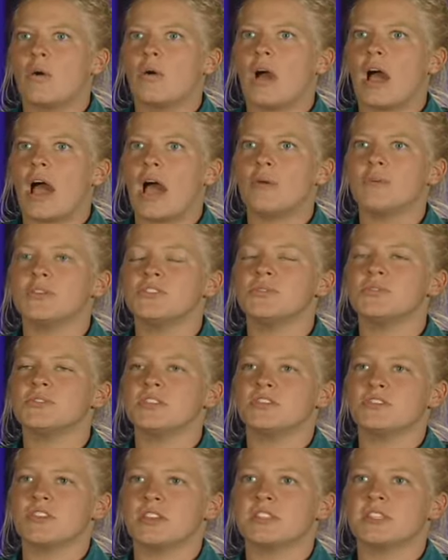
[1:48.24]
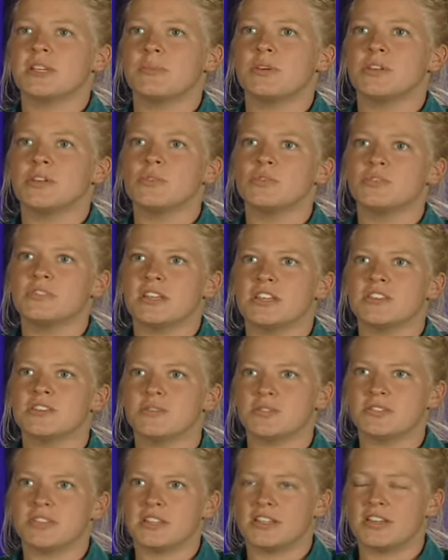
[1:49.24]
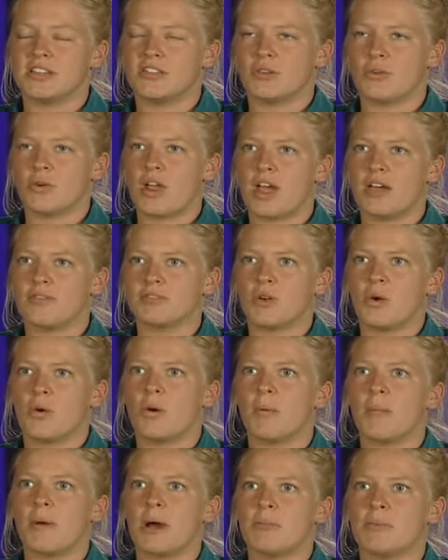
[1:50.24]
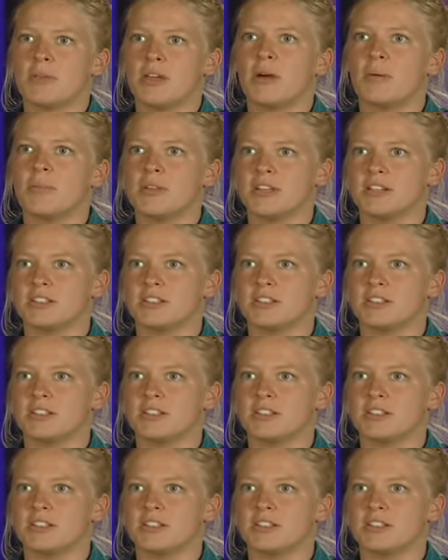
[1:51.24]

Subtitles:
How would you suggest someone who's interested in the craft go about becoming a